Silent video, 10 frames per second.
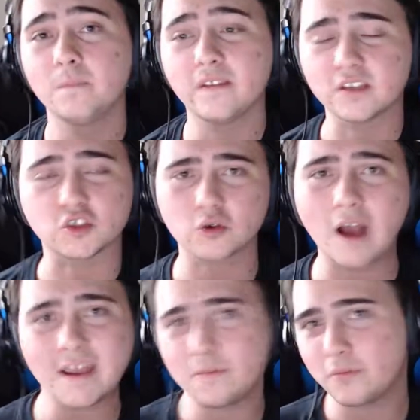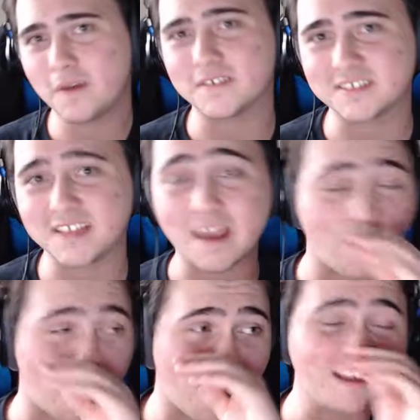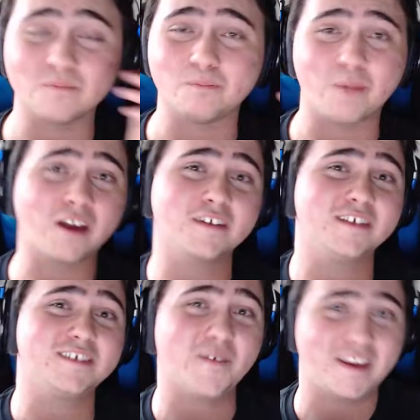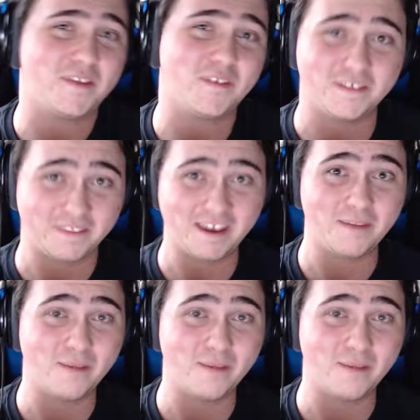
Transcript: To try and play this game, I could barely do anything in the game.